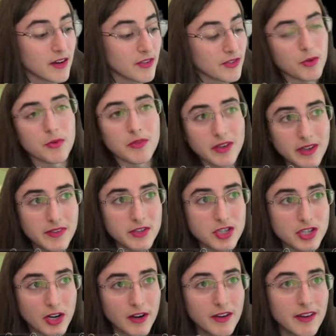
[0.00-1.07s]
So it's a
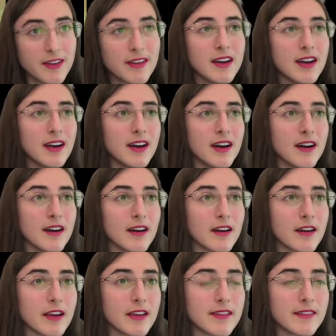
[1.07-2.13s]
shark.
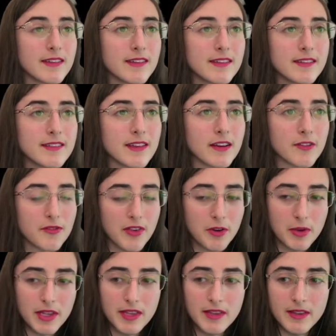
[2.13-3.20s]
It is
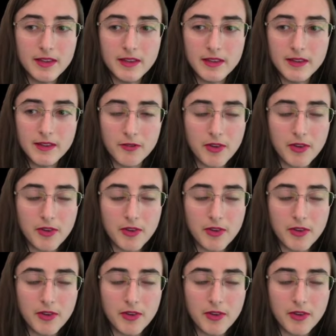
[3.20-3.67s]
very,